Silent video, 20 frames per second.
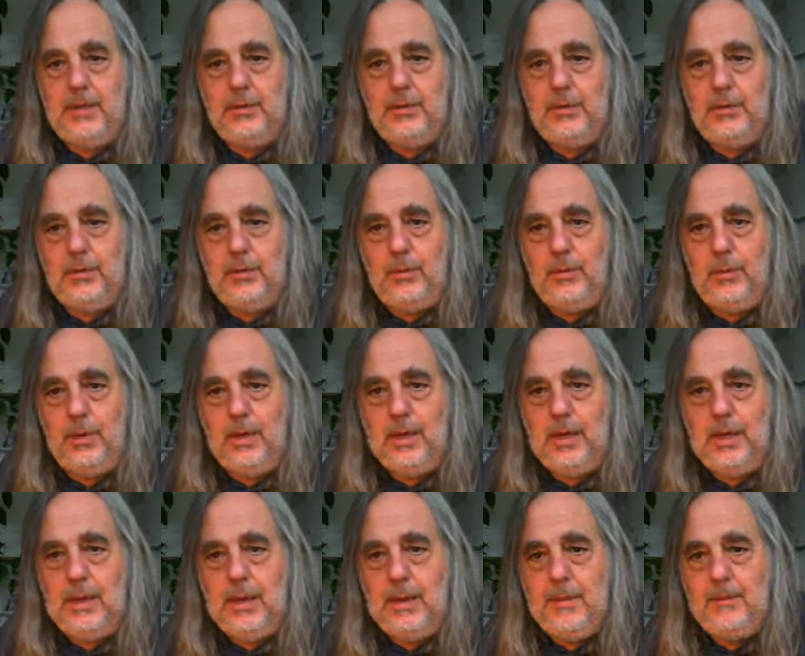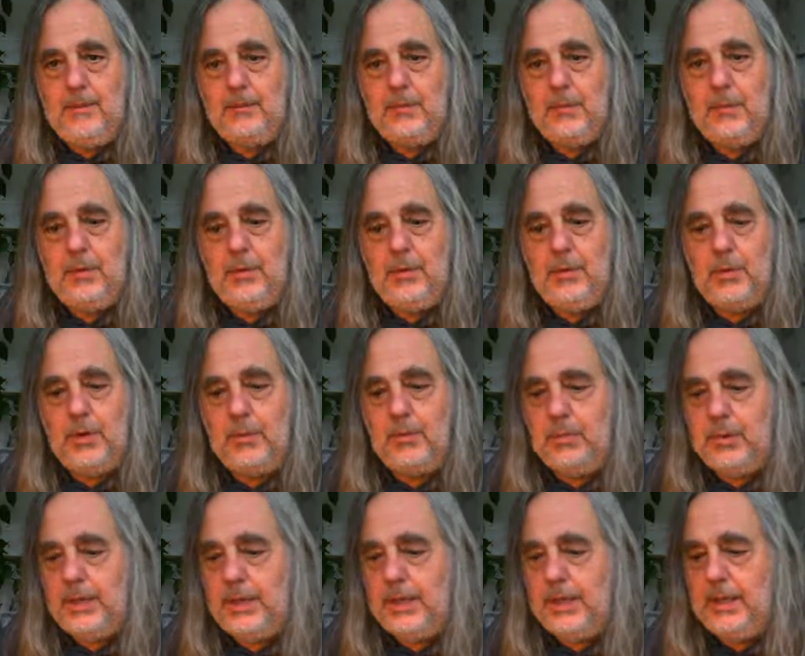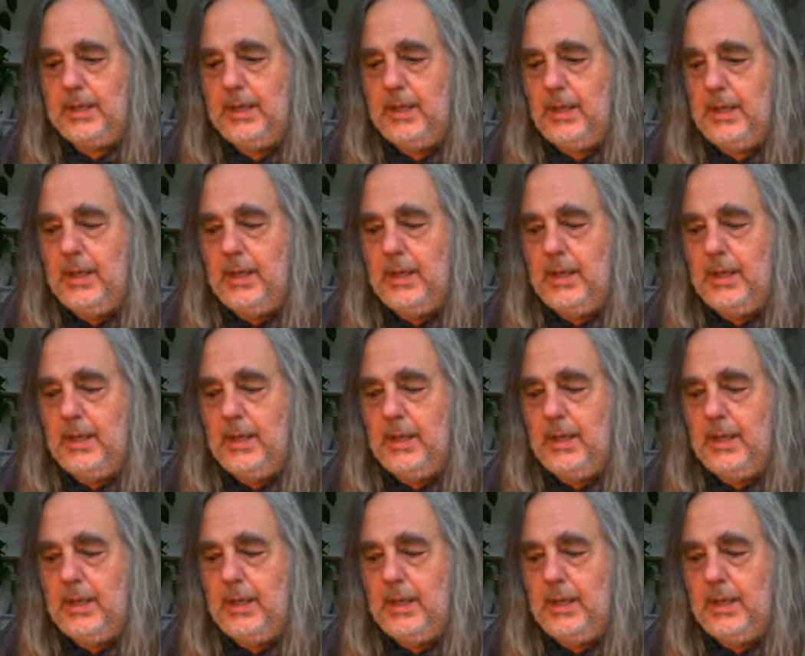to complete it.